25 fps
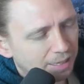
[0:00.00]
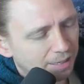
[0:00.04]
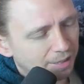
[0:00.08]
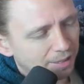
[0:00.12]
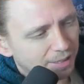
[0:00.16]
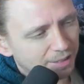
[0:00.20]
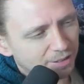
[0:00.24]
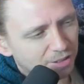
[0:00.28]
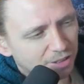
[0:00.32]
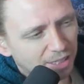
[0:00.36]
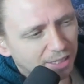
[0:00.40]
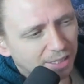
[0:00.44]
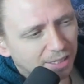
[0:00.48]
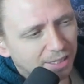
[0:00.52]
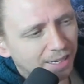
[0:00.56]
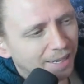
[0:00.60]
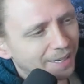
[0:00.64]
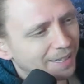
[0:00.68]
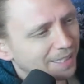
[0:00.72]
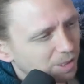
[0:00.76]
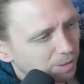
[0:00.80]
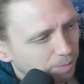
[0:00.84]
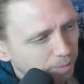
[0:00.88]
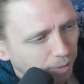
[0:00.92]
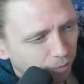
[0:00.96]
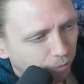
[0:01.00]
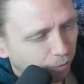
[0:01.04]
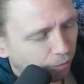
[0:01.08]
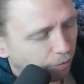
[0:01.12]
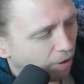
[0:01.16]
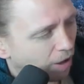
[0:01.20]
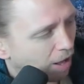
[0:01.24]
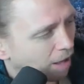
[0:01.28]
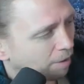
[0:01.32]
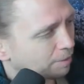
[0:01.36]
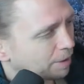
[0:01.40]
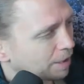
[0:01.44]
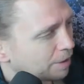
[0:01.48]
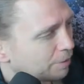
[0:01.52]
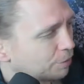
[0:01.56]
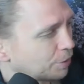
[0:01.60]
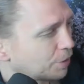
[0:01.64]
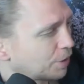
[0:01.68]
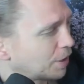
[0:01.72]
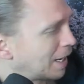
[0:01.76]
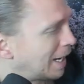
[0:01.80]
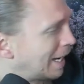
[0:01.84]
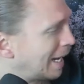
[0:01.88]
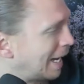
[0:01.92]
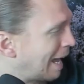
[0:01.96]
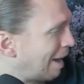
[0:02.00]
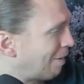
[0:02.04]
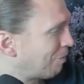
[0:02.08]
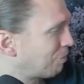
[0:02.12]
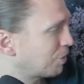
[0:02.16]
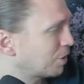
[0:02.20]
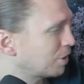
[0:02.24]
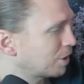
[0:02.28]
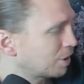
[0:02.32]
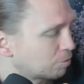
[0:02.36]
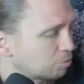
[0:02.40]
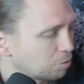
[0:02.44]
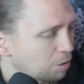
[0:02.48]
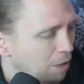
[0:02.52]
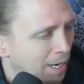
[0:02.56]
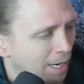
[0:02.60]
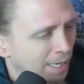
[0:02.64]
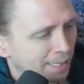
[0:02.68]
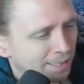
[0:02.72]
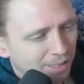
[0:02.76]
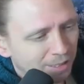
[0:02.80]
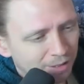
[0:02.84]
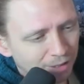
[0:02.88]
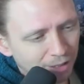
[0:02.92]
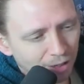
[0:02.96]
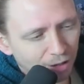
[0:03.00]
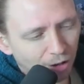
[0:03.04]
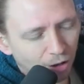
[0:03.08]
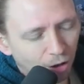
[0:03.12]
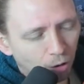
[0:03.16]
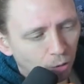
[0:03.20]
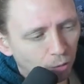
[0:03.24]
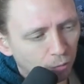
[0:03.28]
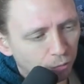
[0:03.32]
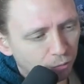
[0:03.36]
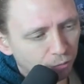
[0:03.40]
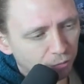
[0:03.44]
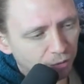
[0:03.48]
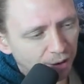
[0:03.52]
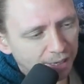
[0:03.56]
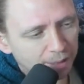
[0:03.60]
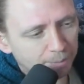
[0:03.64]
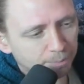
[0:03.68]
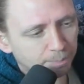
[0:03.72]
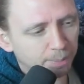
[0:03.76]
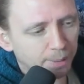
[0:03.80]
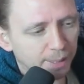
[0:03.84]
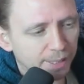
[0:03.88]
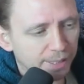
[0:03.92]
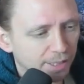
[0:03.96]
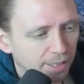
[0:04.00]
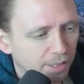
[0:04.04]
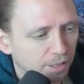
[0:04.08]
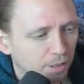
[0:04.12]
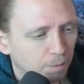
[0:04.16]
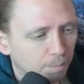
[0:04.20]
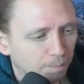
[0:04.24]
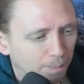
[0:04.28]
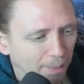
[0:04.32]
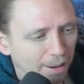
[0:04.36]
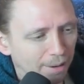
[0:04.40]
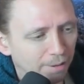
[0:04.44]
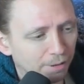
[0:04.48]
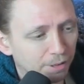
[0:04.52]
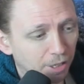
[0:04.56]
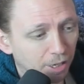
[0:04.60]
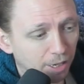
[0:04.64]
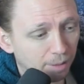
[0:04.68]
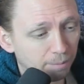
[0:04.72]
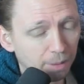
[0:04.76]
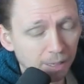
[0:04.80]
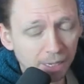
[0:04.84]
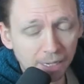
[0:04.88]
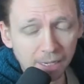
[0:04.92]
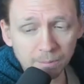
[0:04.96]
it's engagement farming for the left and the right and the whole fake political paradigm.